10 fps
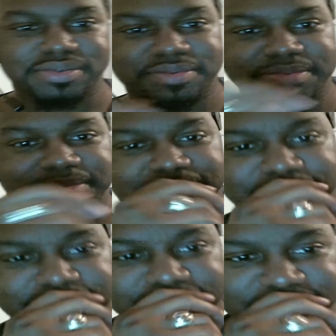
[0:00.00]
Why is it all
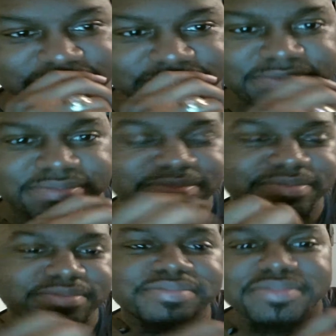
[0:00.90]
dark? I don't see any running
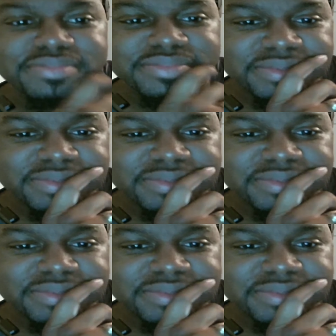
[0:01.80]
lights.